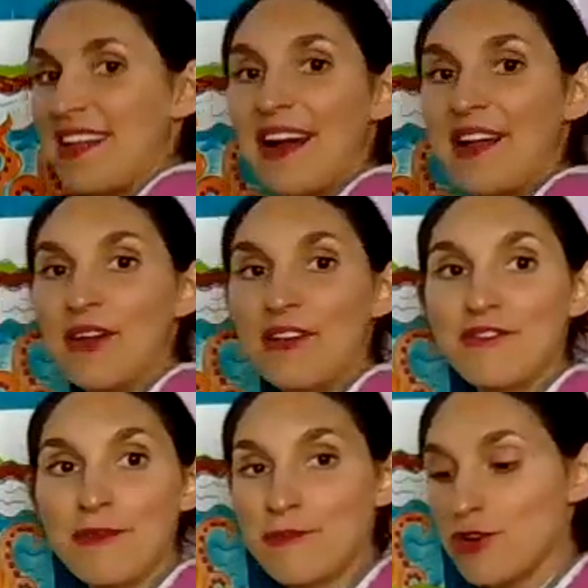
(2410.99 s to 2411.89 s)
I heard
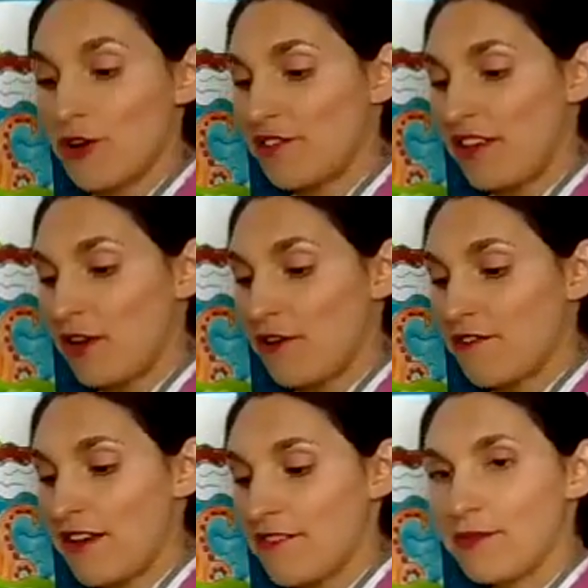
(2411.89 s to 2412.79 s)
from Josie, her
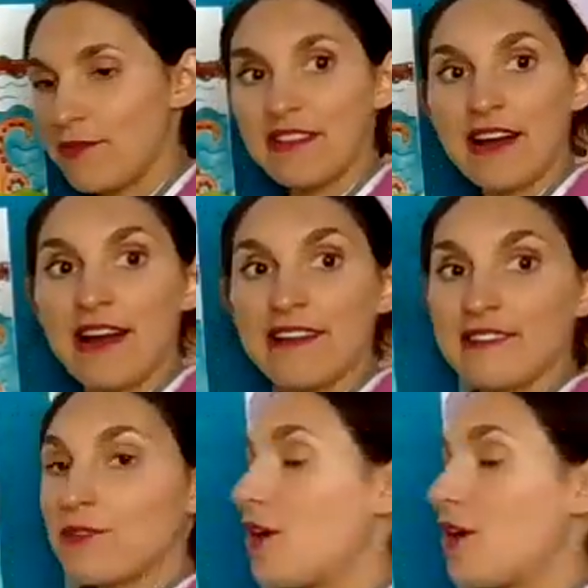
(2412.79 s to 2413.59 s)
favorite was the castle.